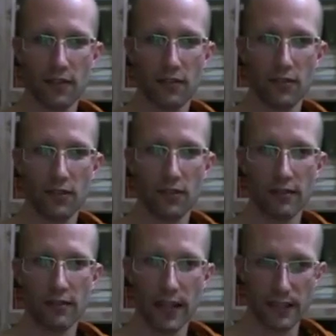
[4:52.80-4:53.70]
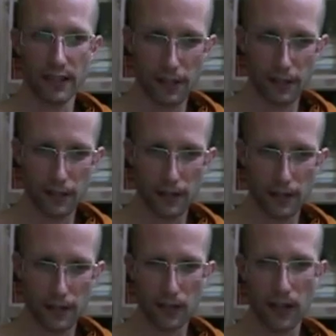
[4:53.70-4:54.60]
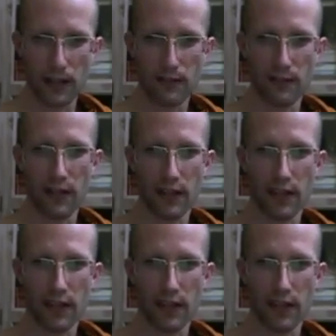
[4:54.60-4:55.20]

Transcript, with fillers: You know, do you have lust? Do you have